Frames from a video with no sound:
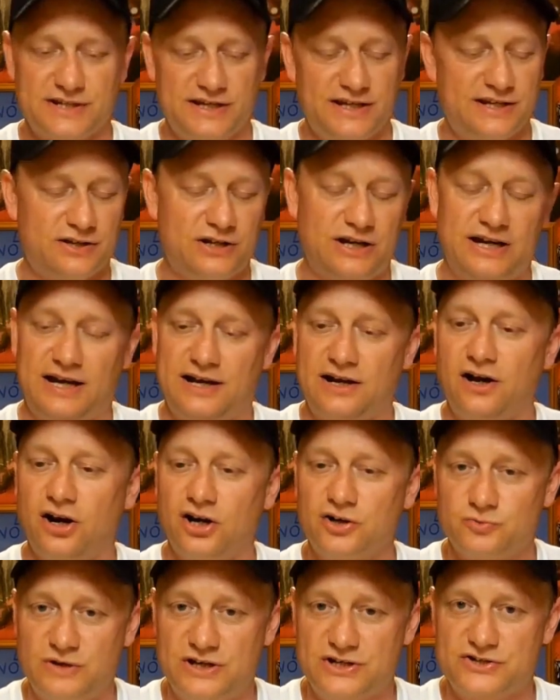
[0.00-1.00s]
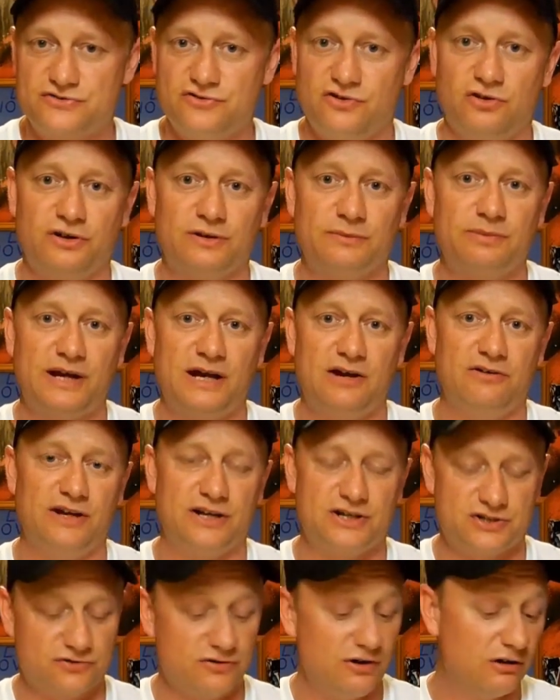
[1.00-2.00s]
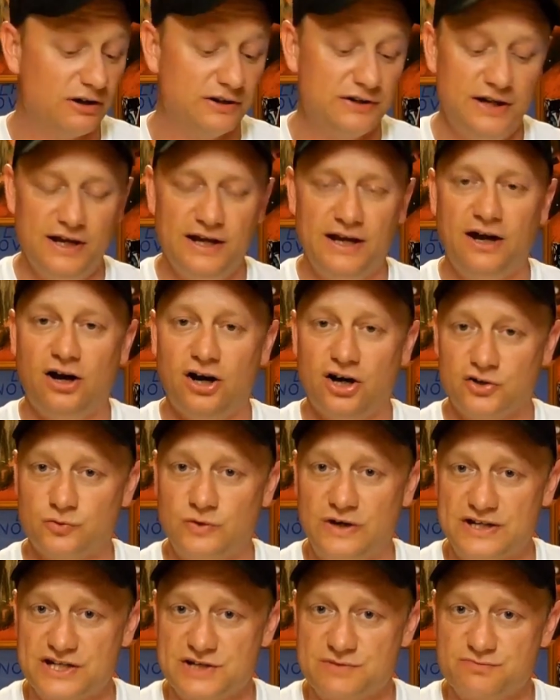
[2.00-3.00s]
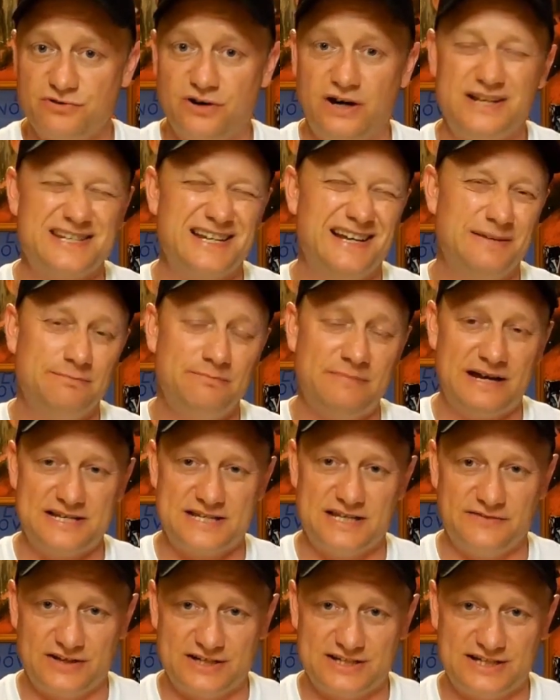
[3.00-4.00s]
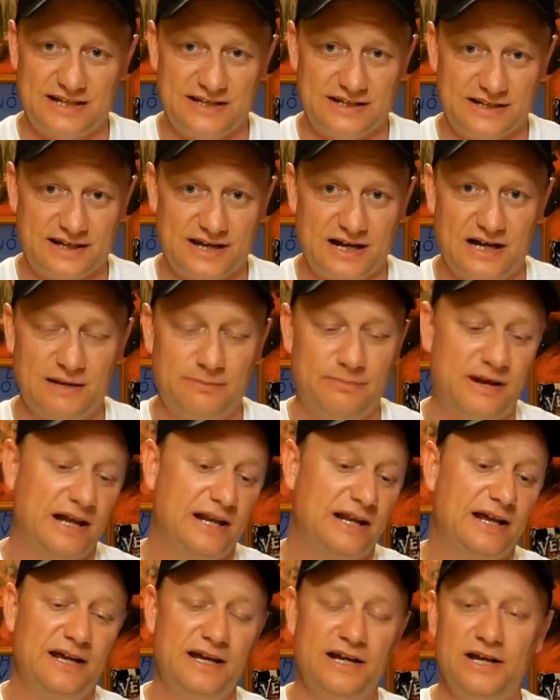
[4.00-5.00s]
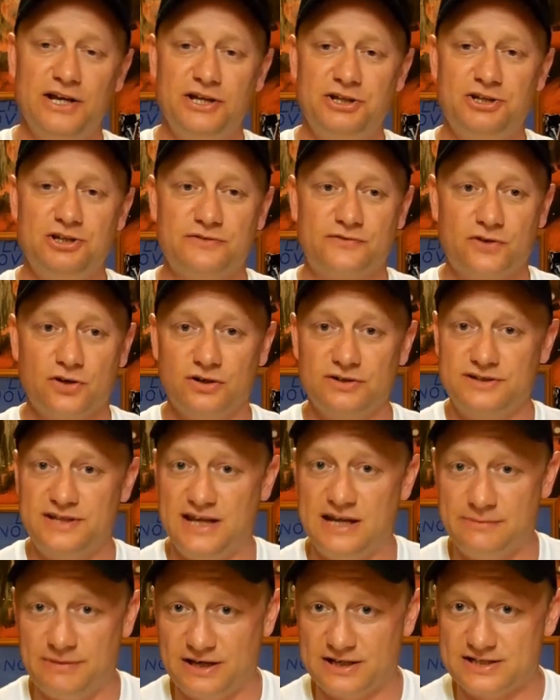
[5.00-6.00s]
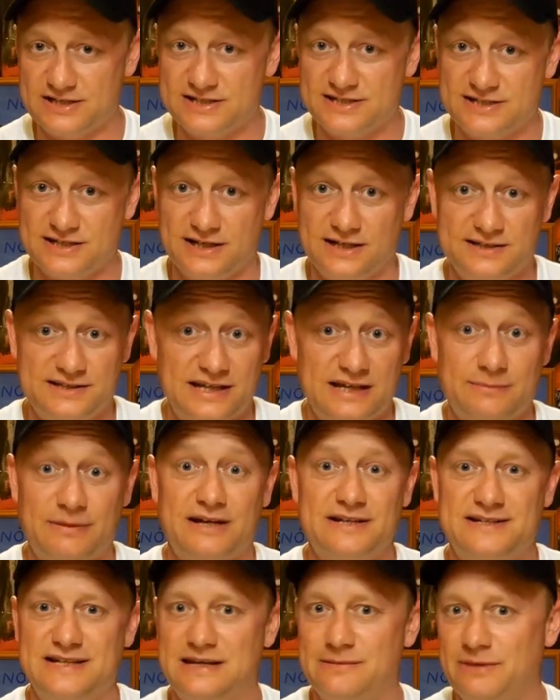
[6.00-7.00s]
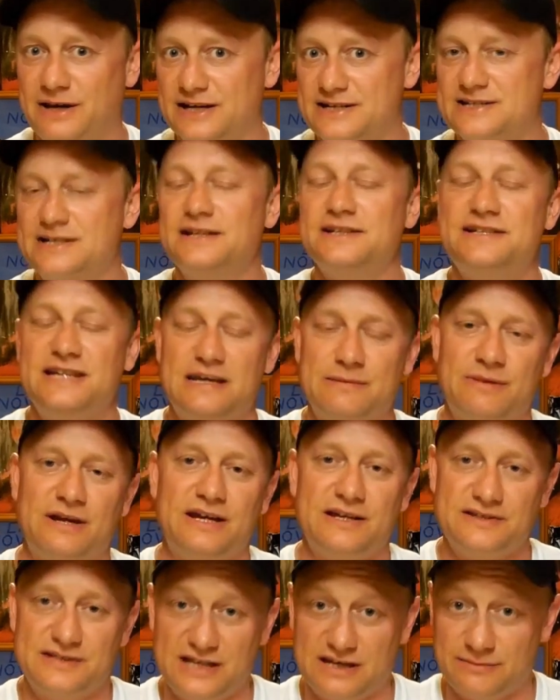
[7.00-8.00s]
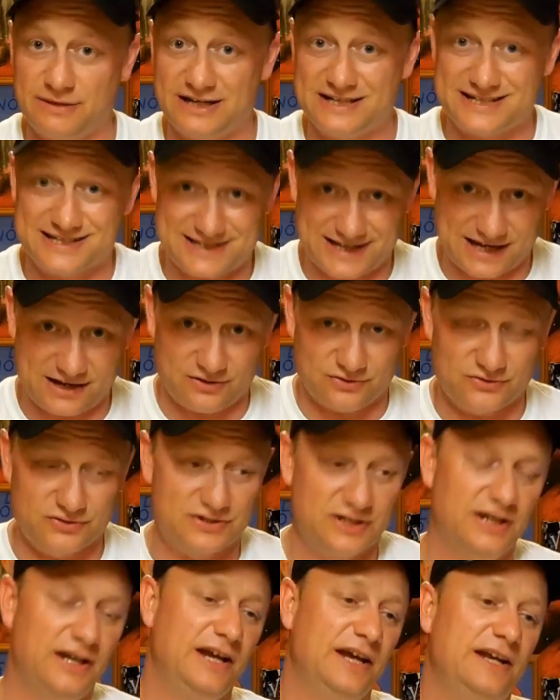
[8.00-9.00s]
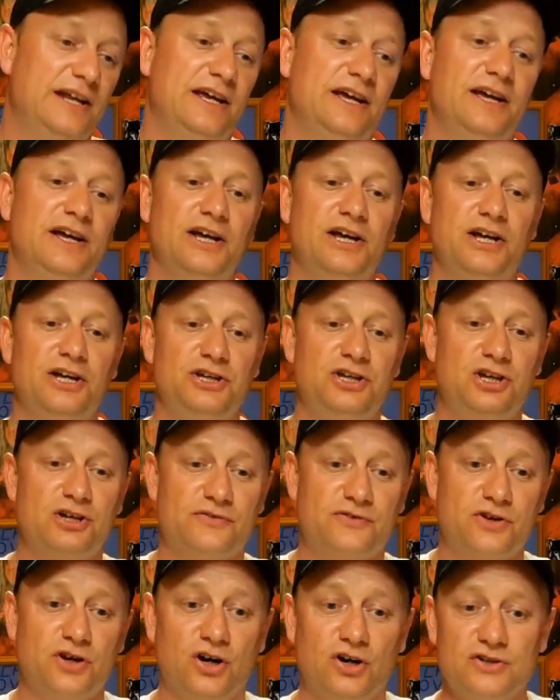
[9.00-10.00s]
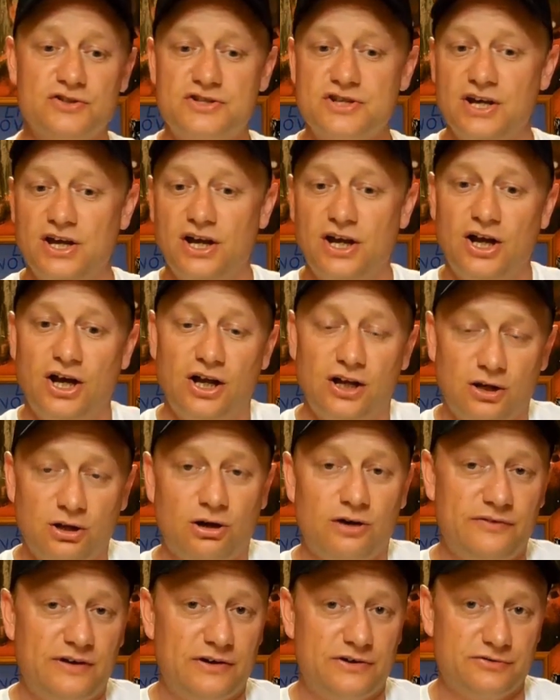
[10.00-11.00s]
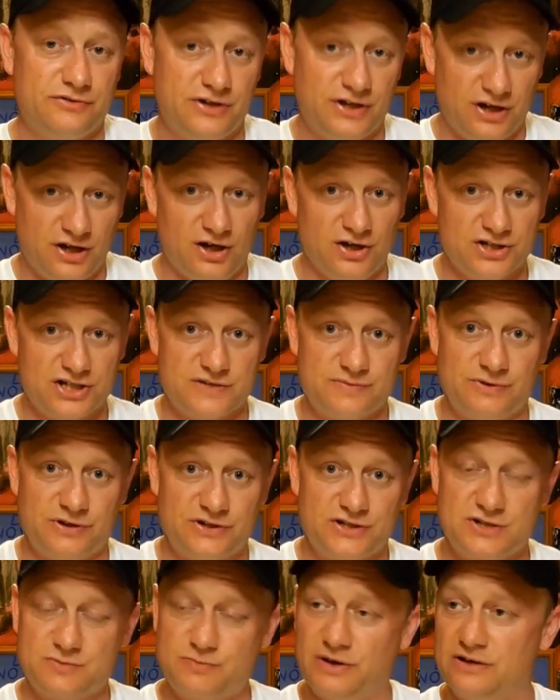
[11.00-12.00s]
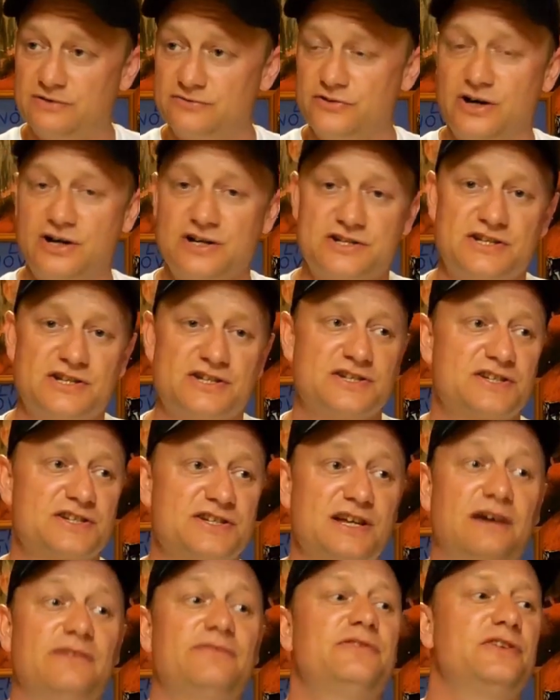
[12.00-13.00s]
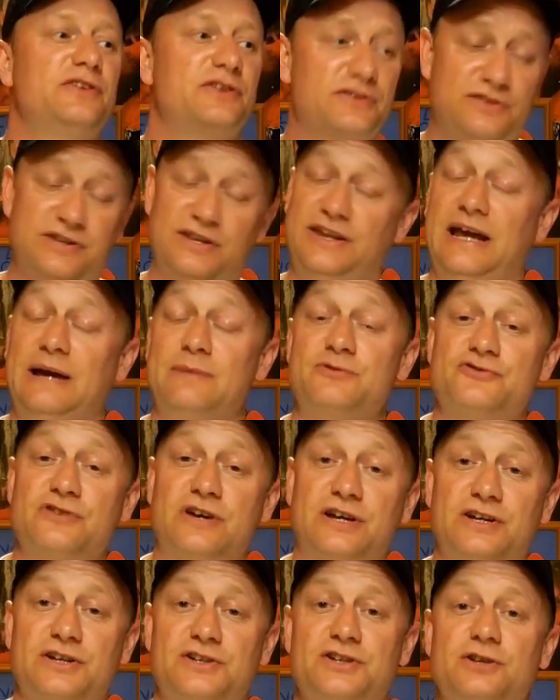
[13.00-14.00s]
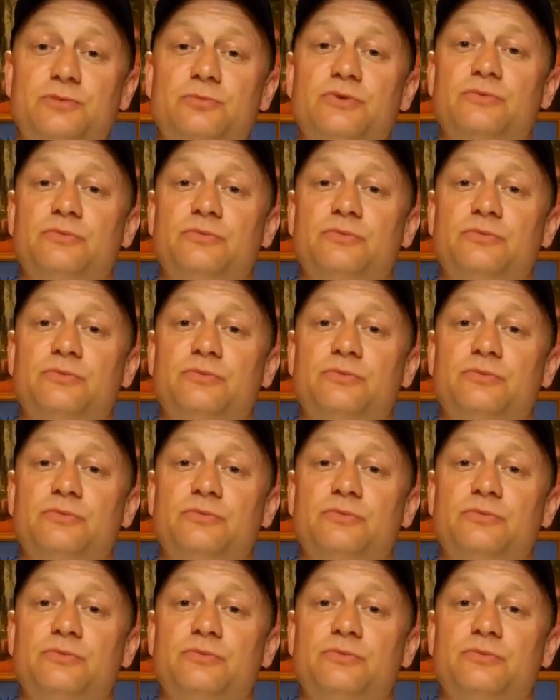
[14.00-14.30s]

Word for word: its it, hardware scrolling, parallax scrolling, hardware sprites, massive extended colour palette. You've got D M X, uh, D M X, D M X, D M A, D M A sound in it. You've got a lot of other enhancements, split rasters and stuff that the, the Amstrad could do,